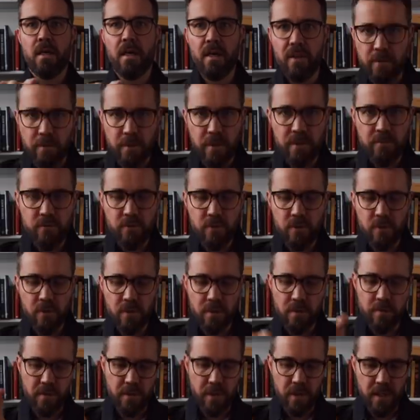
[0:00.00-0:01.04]
And the one
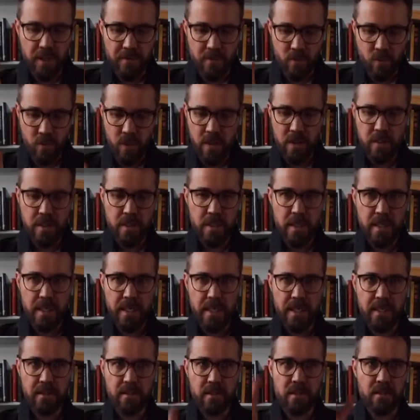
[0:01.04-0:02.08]
rule about level one
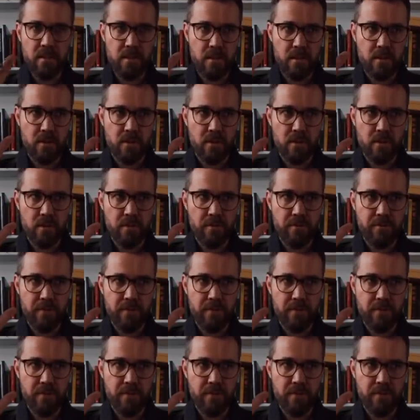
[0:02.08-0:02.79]
is it's got to